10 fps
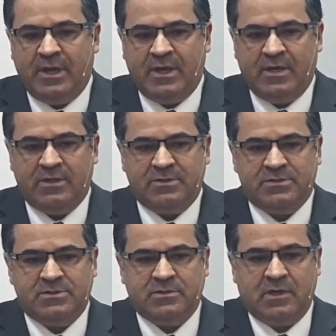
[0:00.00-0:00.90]
it was
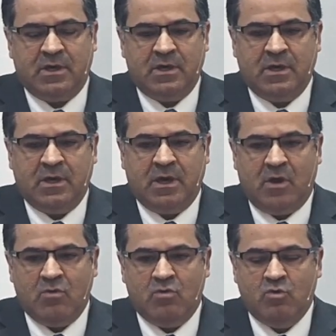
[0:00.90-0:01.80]
given to them
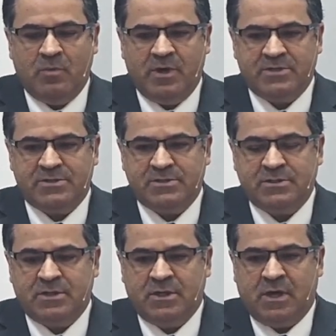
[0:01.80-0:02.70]

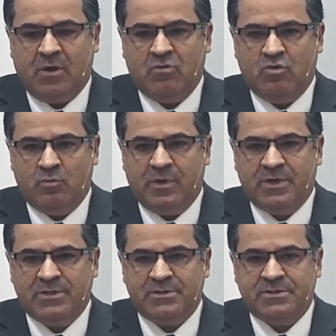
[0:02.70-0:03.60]
a couple
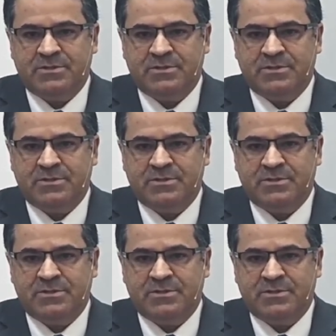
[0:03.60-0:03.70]
of